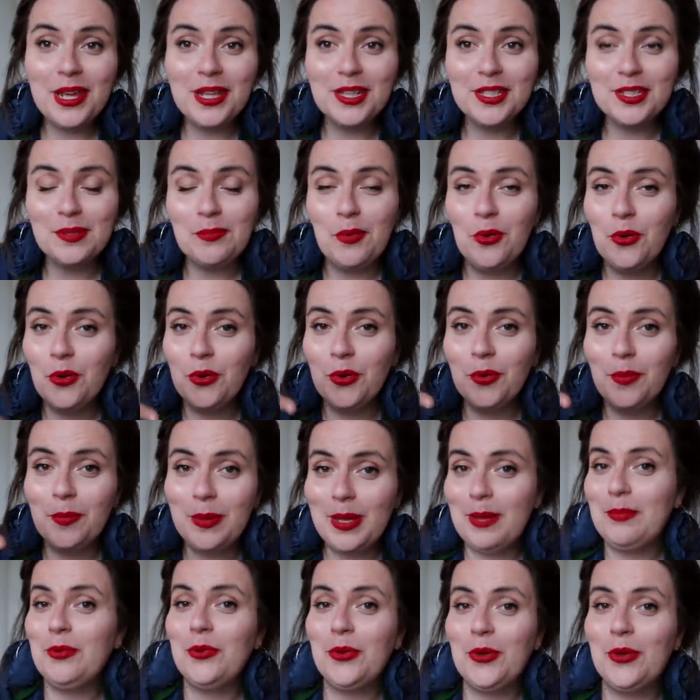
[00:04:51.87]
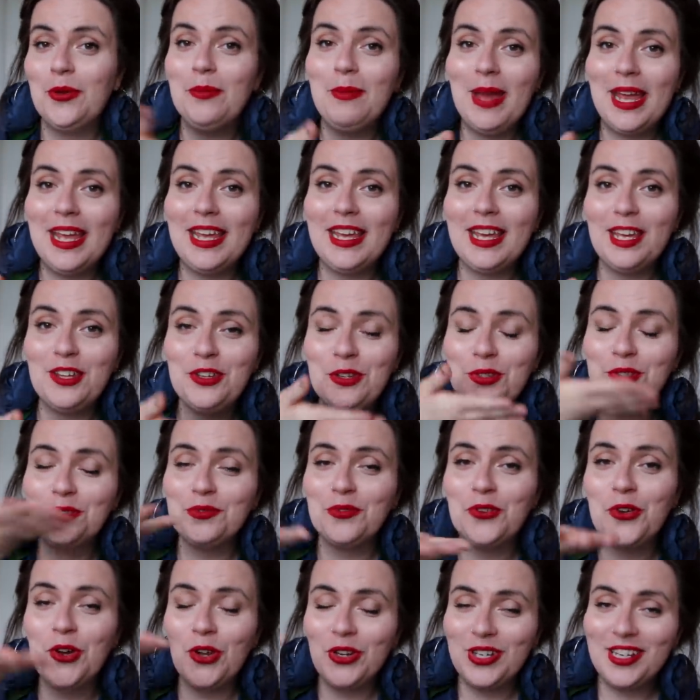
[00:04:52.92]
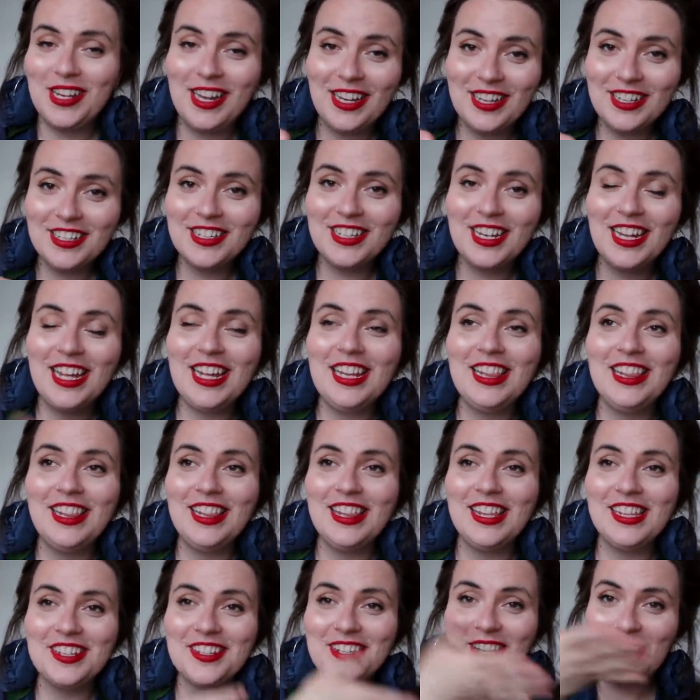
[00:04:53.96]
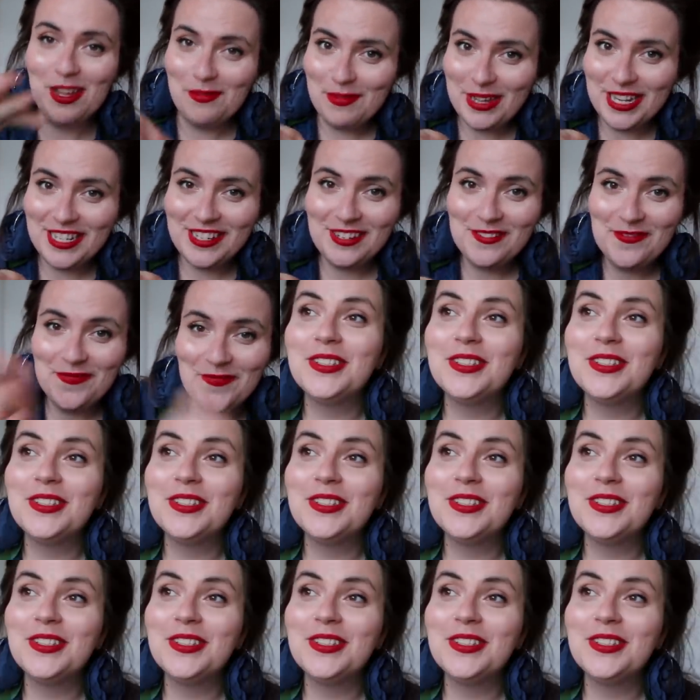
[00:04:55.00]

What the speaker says: we can support people who make useful content in this climate.